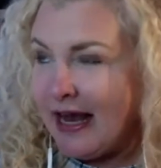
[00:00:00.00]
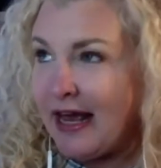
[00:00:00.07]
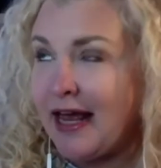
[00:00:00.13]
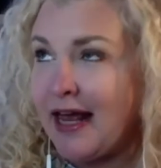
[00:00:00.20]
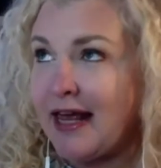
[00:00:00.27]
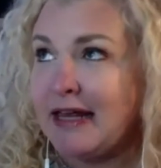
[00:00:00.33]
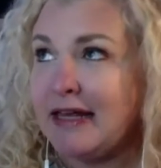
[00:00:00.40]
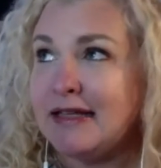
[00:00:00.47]

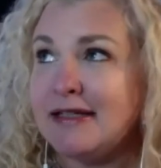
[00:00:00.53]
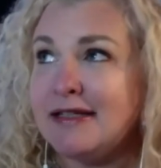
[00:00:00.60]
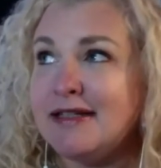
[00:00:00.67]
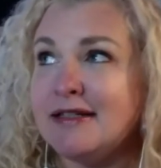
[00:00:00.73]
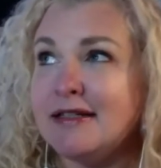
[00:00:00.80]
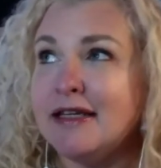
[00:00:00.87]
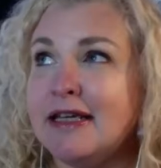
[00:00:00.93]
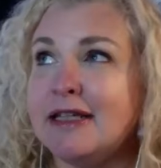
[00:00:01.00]
And
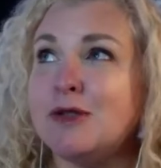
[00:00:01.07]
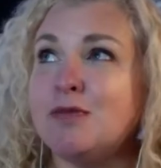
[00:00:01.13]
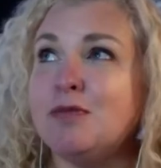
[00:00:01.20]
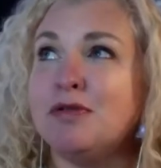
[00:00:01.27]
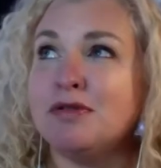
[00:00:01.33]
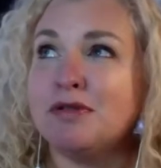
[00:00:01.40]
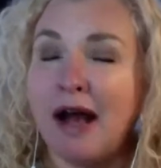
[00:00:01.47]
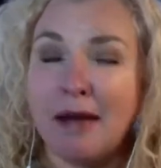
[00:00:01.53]
it's
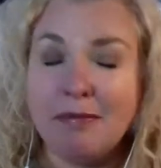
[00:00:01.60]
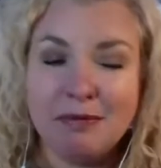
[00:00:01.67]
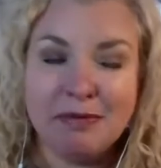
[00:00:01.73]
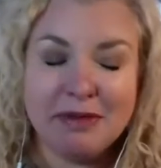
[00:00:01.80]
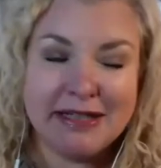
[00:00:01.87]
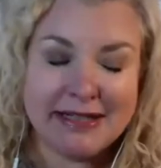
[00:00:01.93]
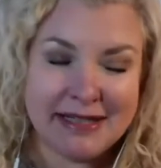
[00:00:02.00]
probably